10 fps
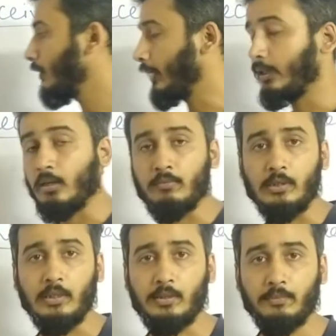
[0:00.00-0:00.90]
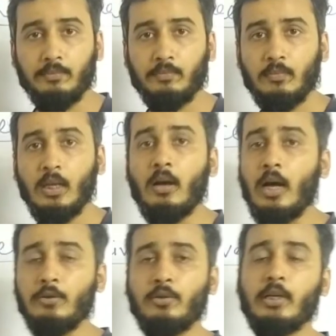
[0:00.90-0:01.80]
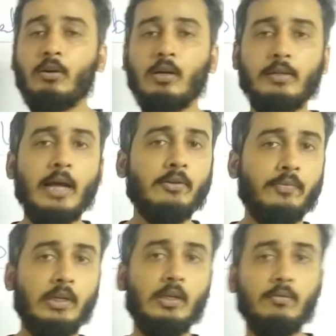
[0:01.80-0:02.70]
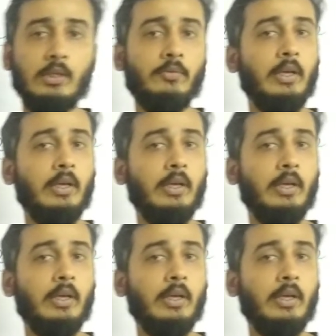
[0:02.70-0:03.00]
recovered. Now how to record write-off recovered?